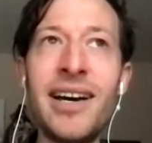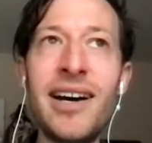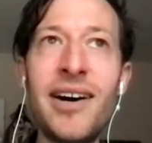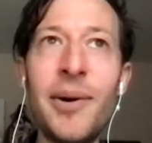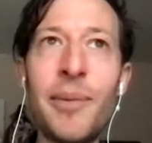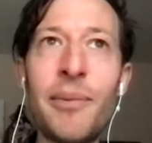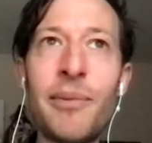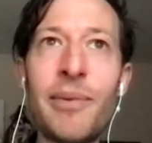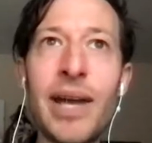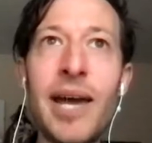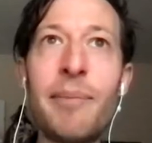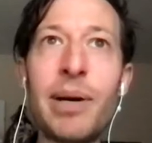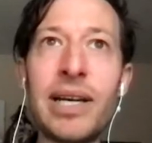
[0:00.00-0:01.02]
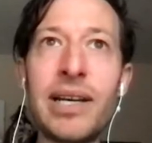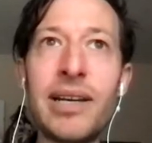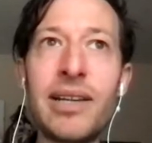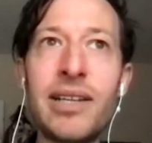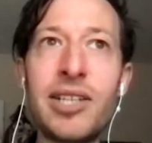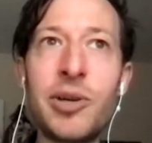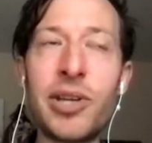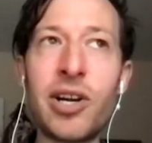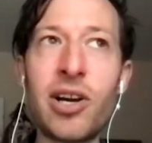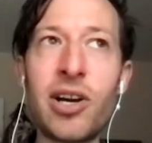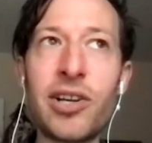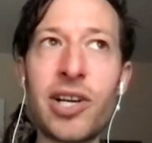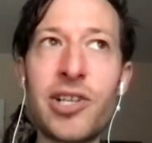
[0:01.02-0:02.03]
But there are
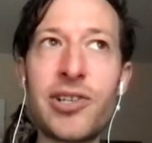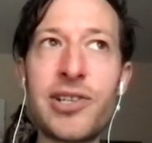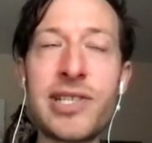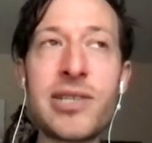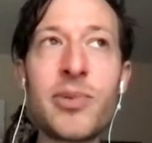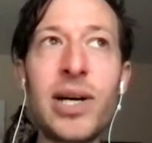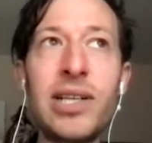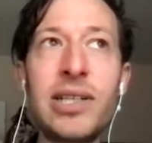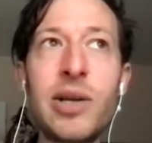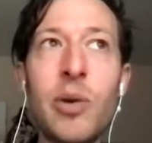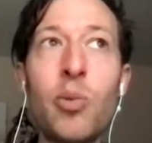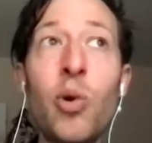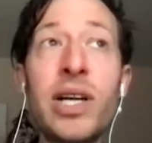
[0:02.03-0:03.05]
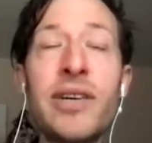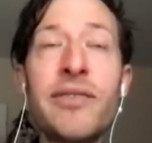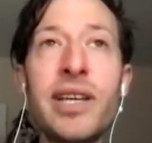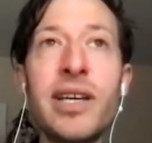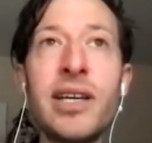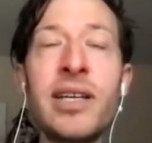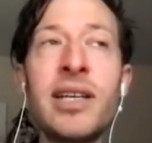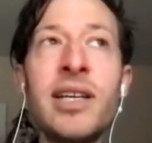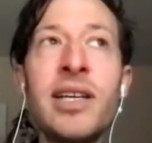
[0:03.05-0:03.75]
other countries as well. And one of the